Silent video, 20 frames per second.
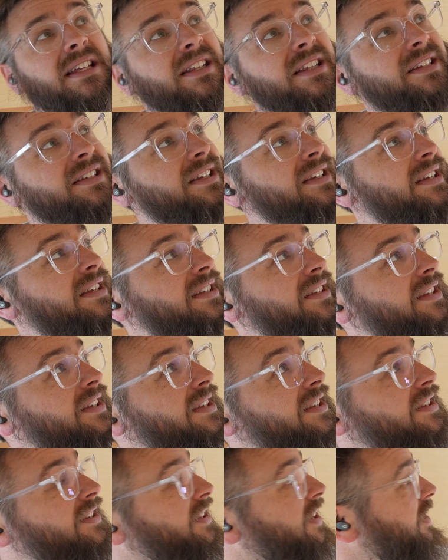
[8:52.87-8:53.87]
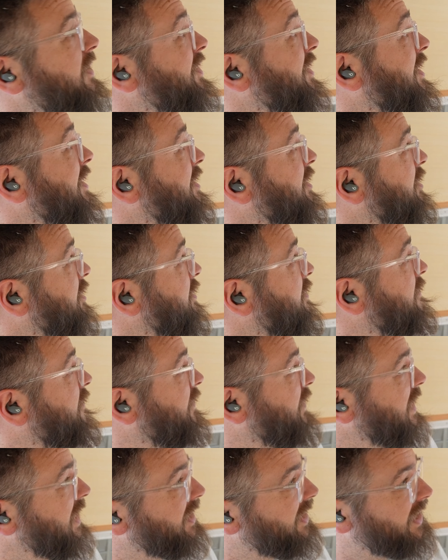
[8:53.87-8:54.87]
This is such a good
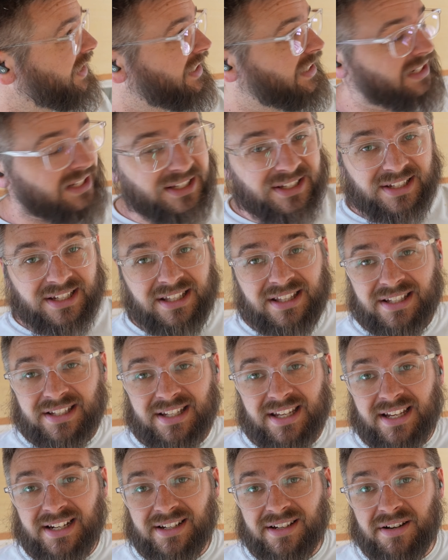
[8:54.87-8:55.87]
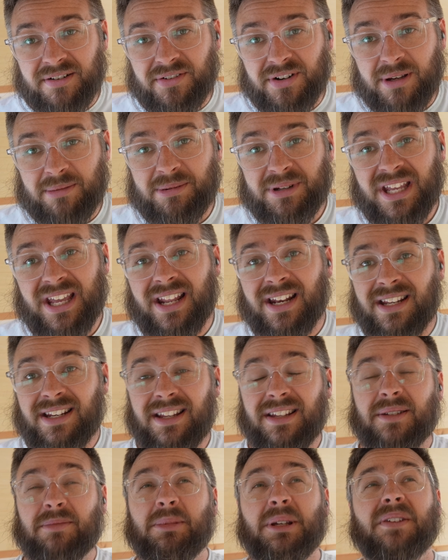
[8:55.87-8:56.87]
feeling to see this getting covered up again. It
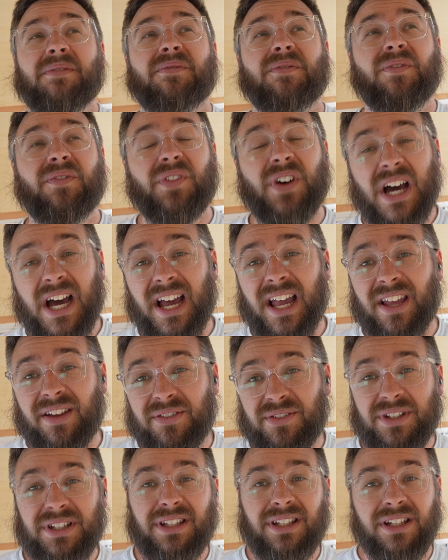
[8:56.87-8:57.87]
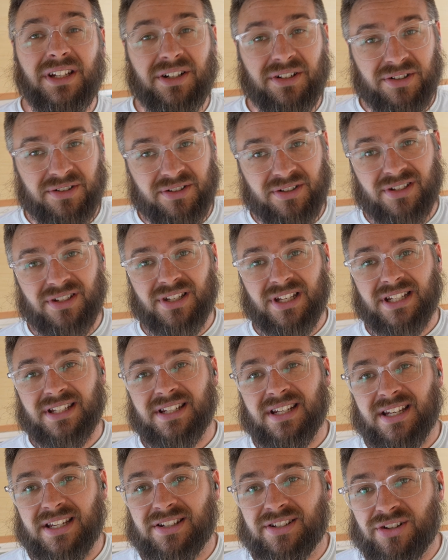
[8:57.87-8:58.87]
has been 5 years
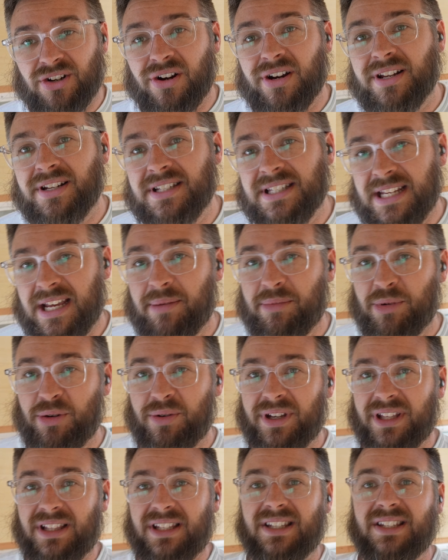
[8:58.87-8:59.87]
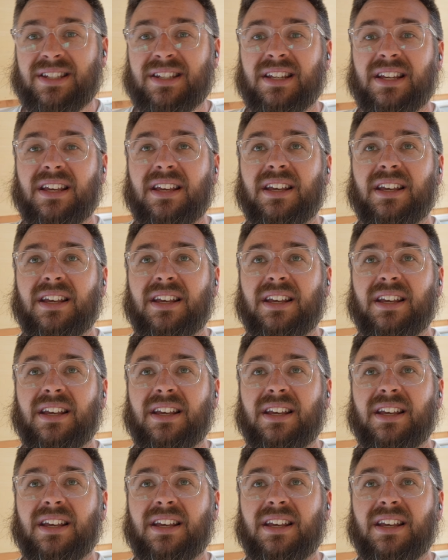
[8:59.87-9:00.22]
since I started demoing this.